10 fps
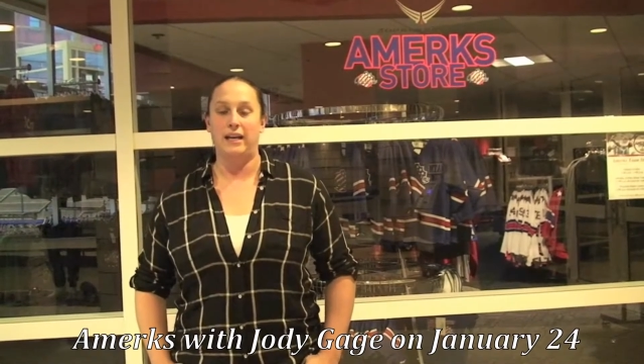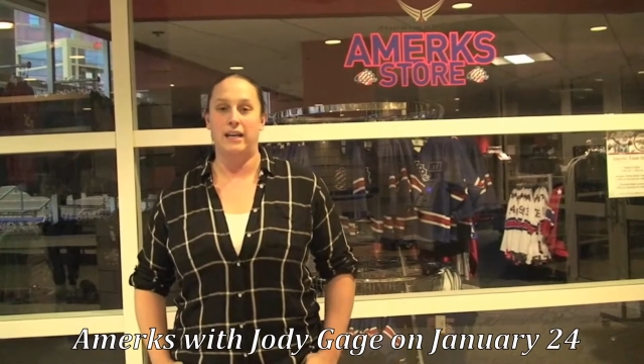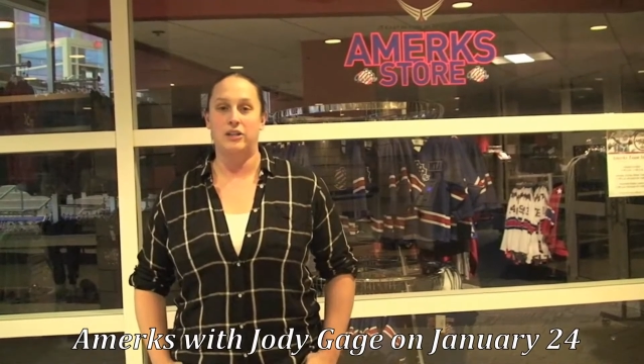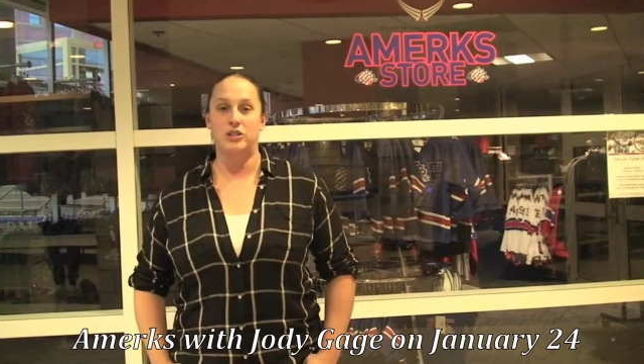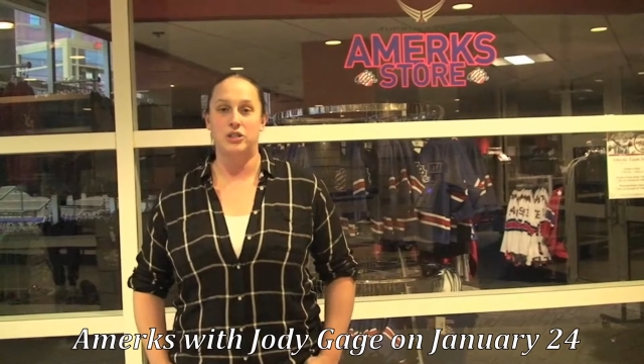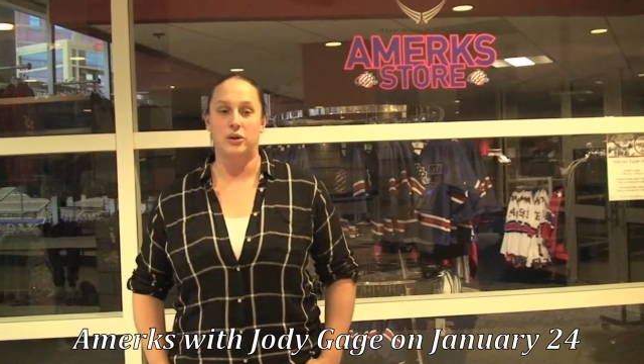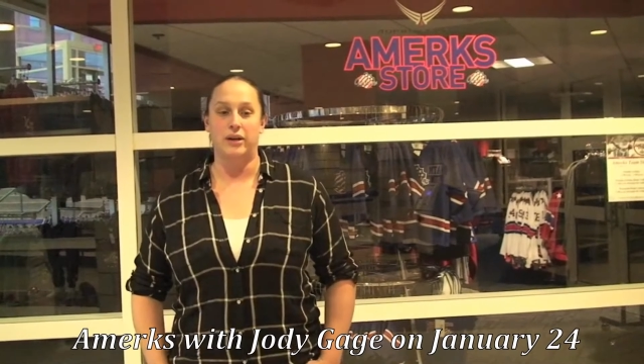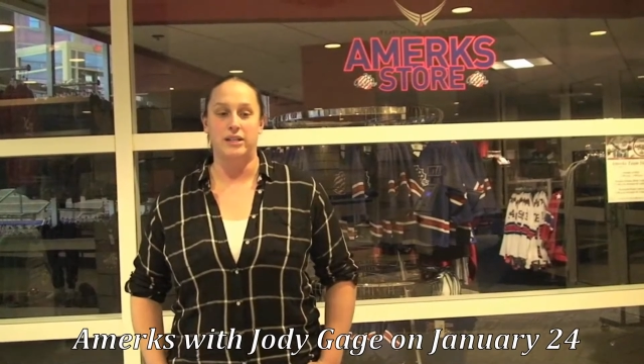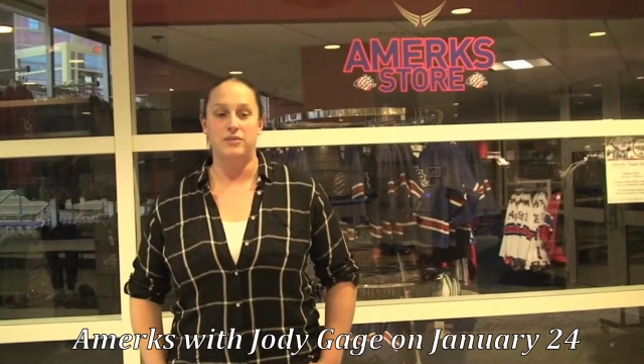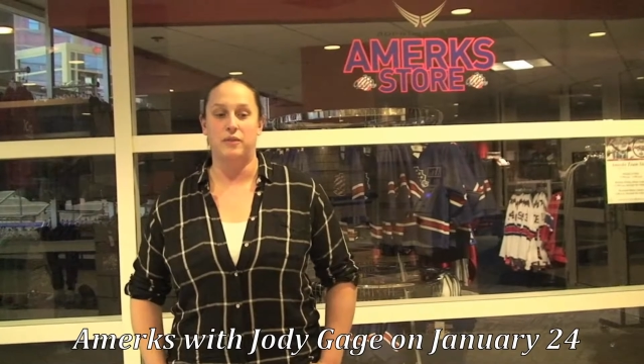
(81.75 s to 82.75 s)
and hear
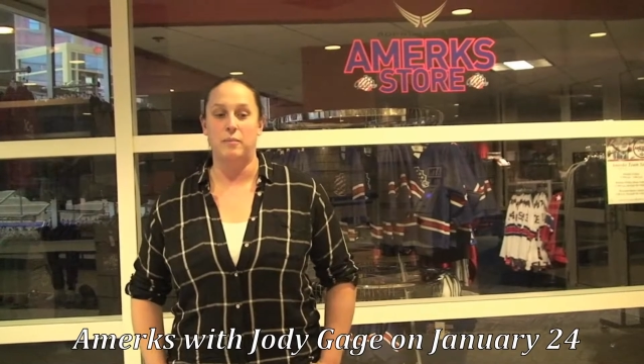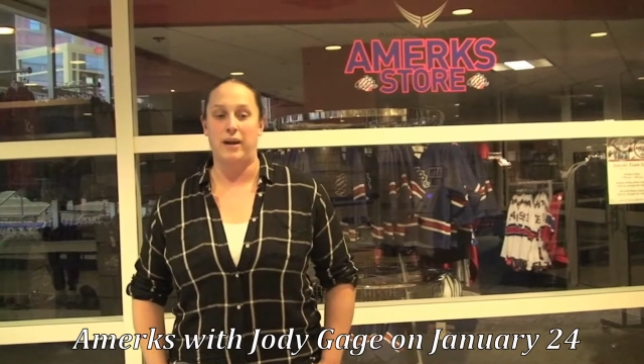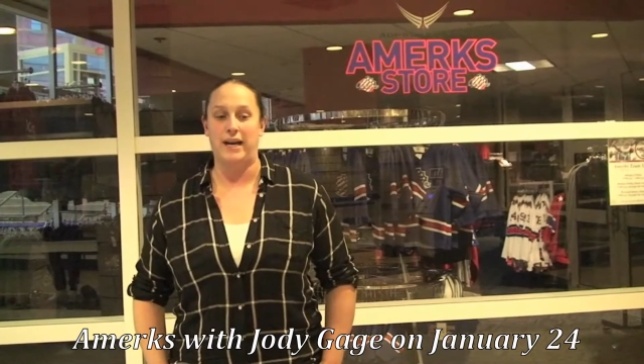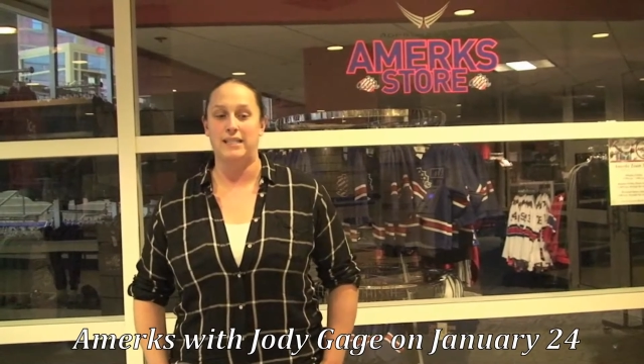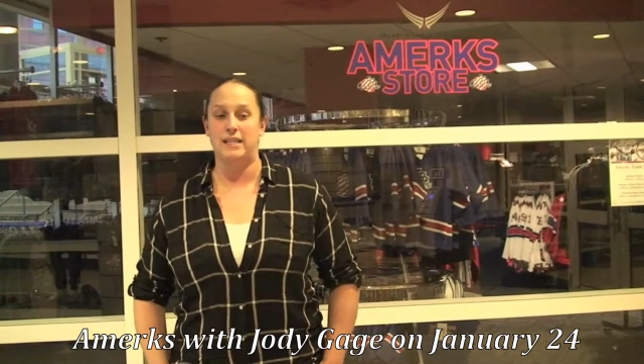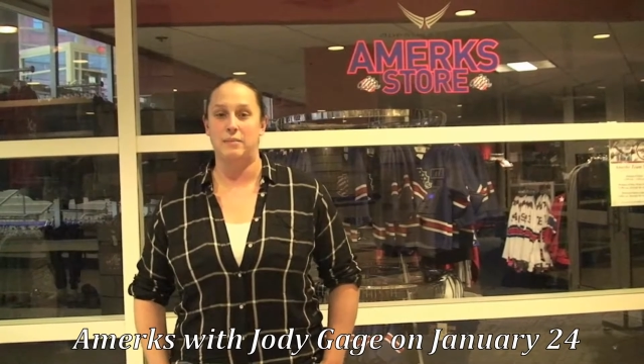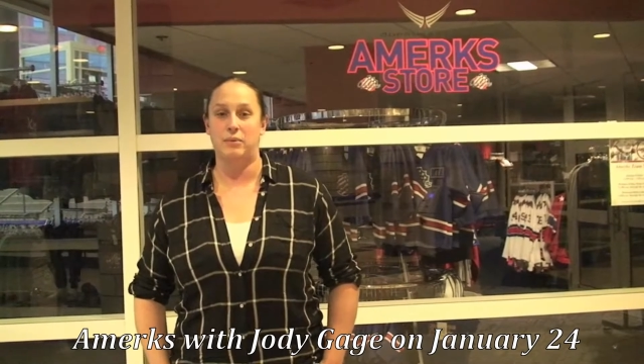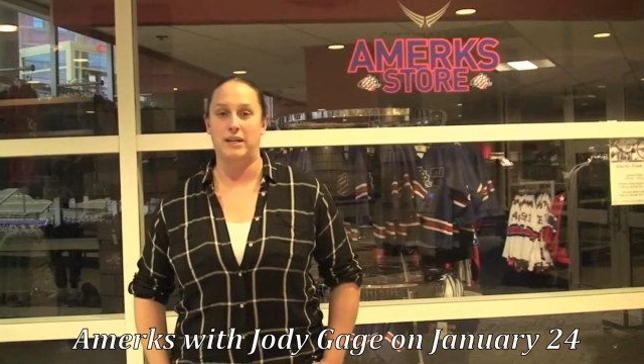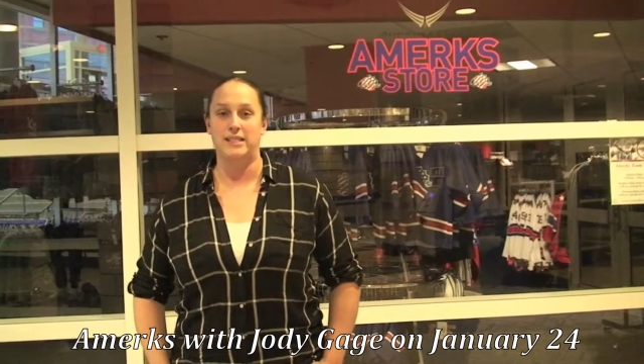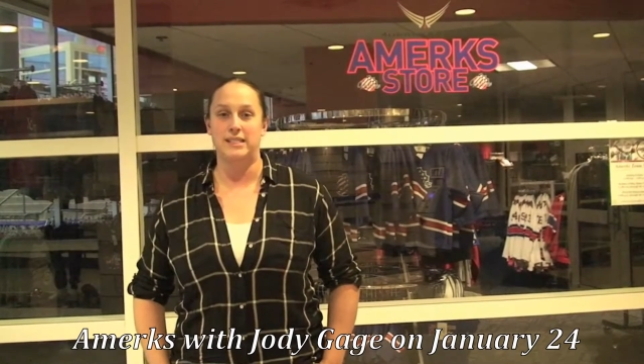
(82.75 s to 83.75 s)
stories from
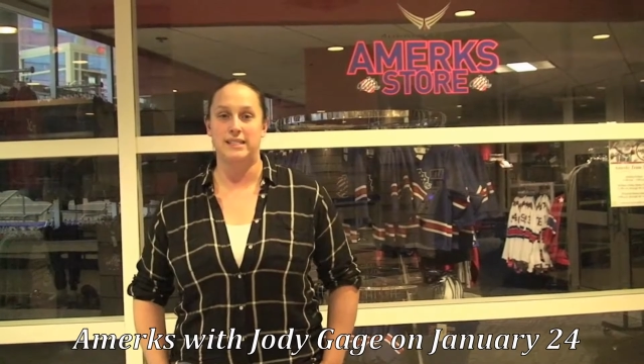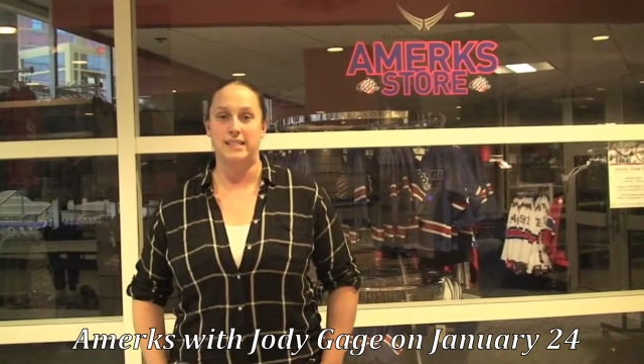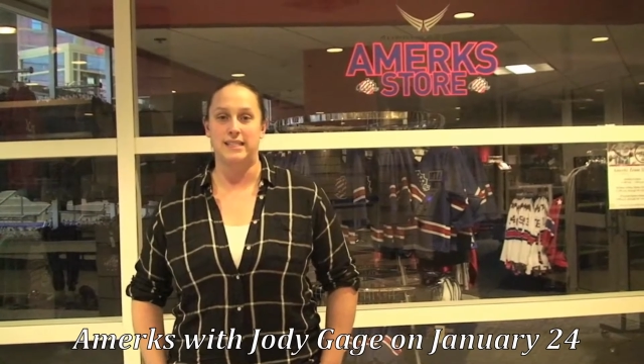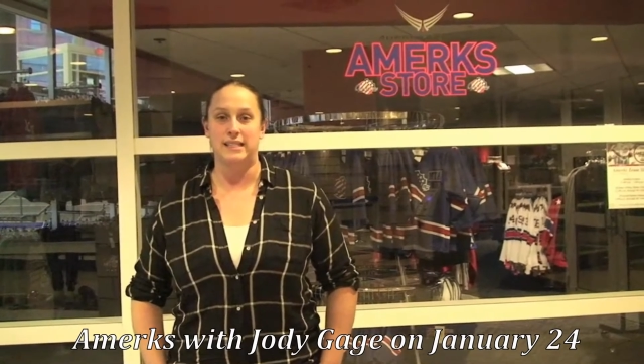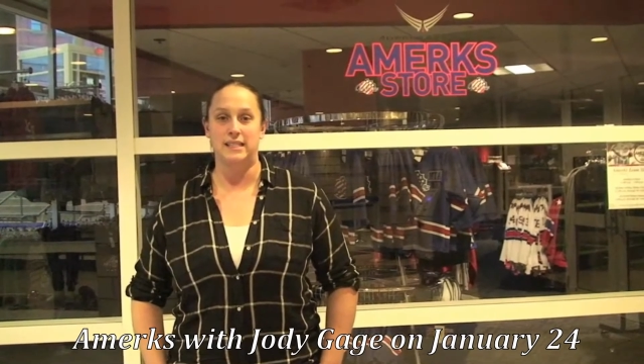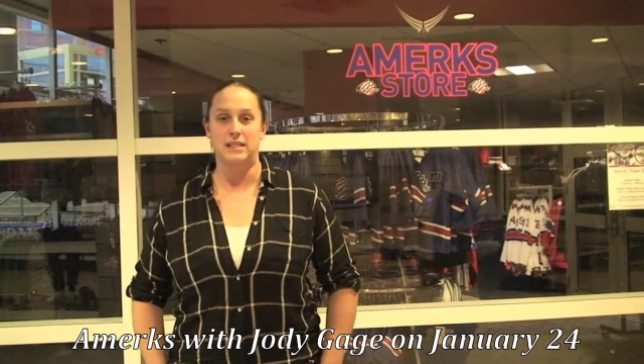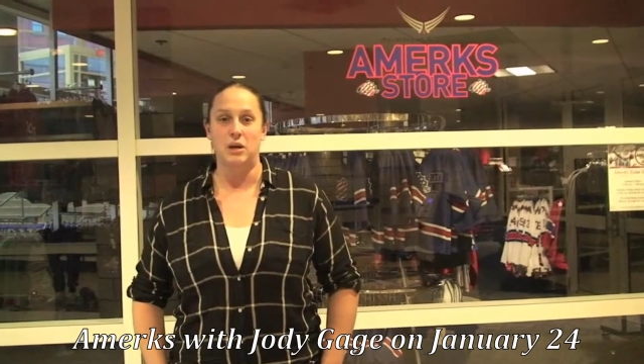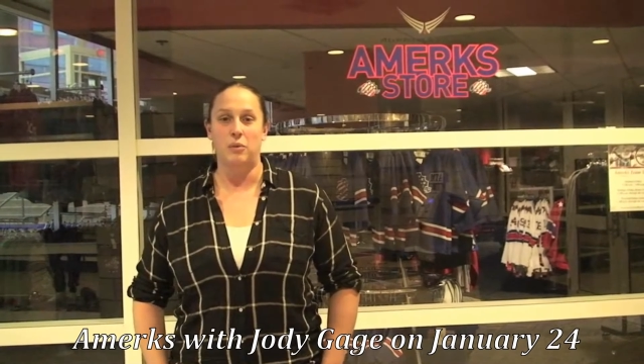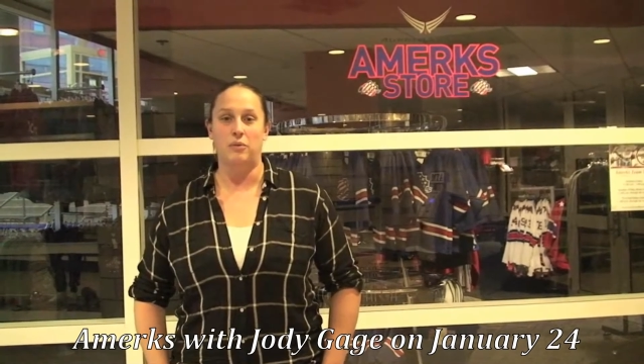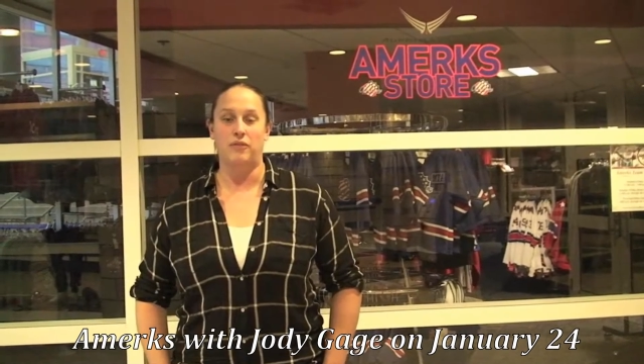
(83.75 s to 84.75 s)
past and present
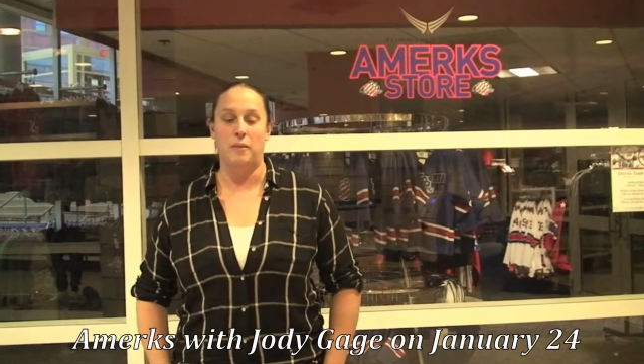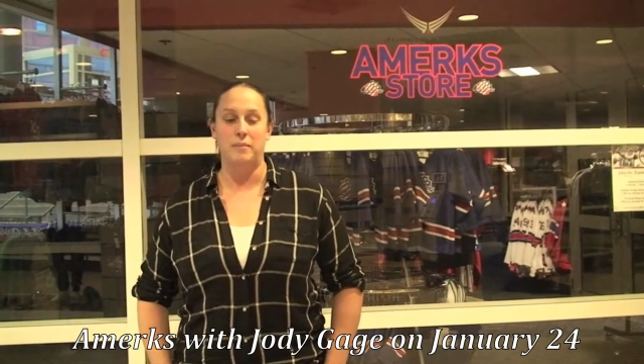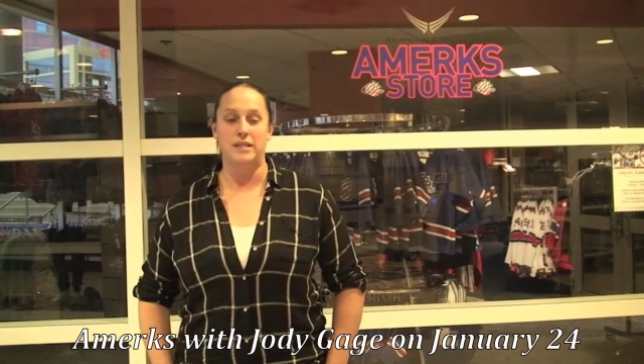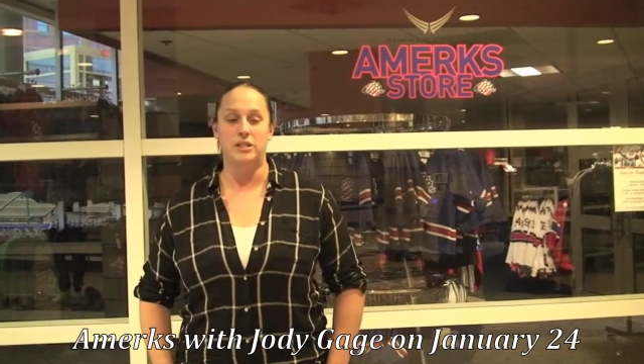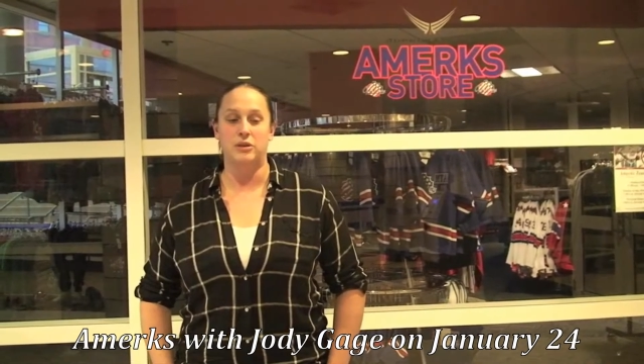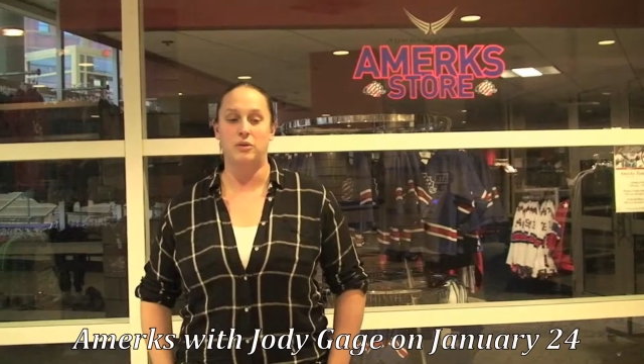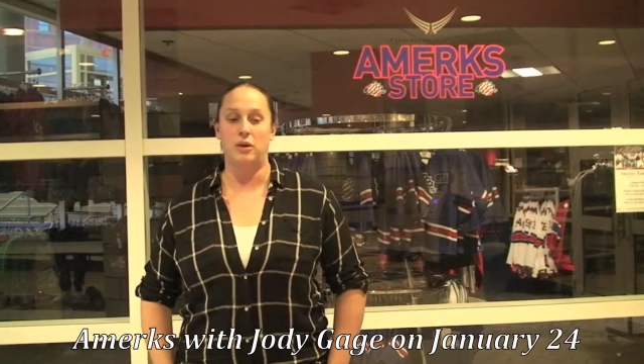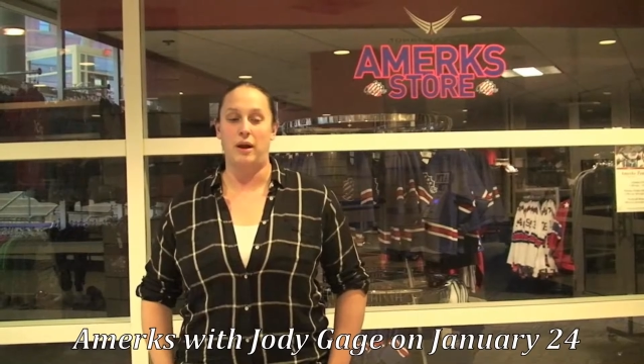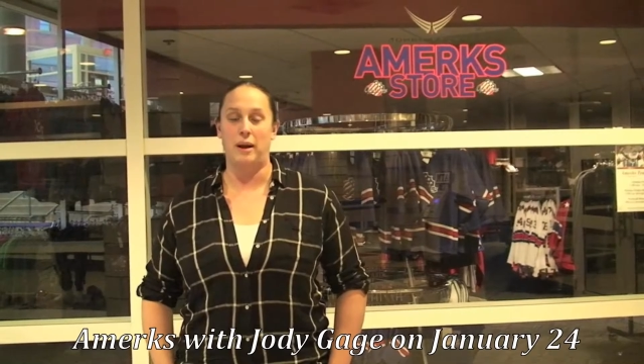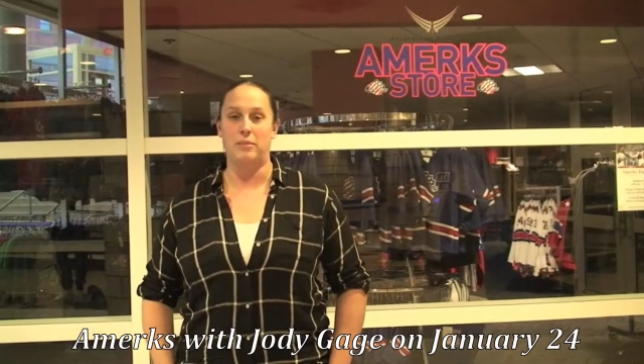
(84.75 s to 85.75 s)
seasons from
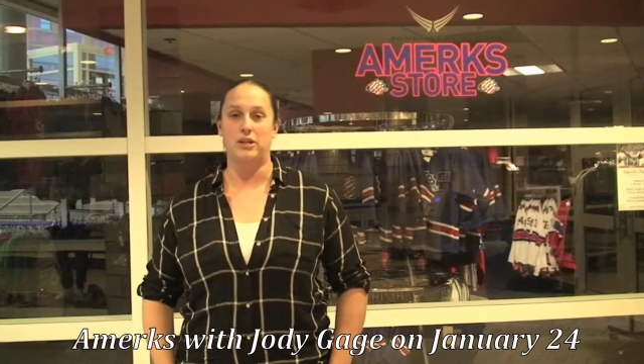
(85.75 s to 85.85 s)
Mr.